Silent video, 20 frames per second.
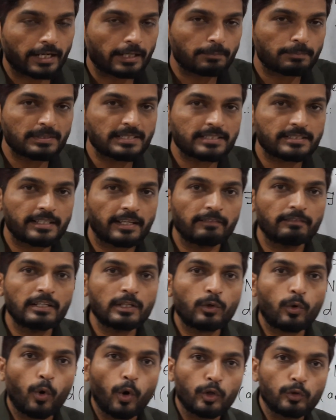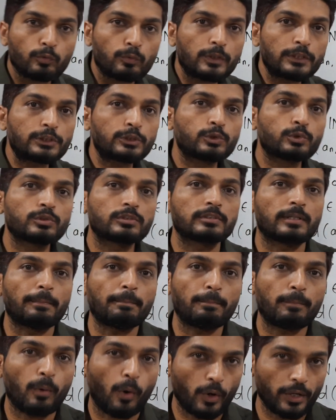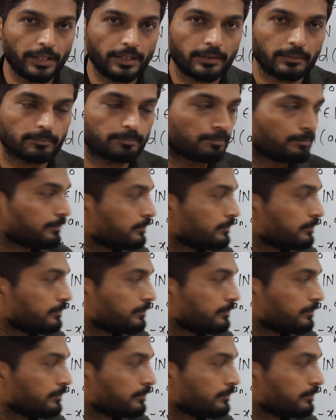that means they will converge to some point.